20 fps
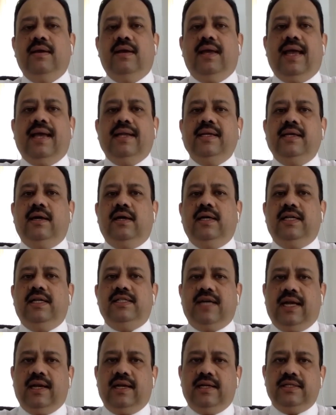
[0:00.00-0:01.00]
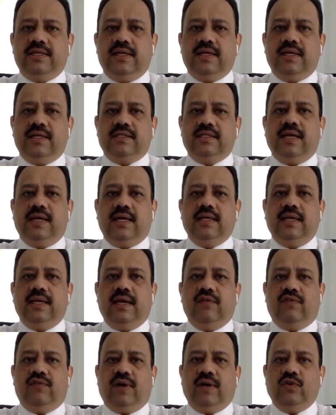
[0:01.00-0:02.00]
any early challenges that the
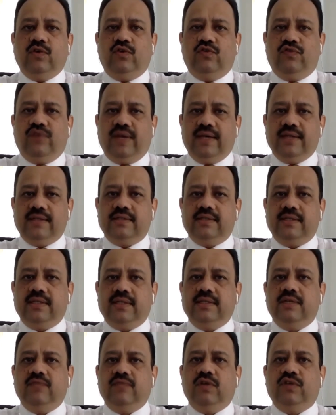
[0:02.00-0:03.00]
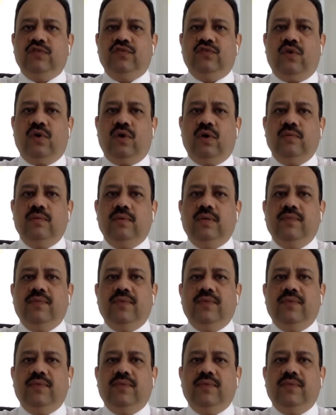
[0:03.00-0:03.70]
FIU faced since it was formed,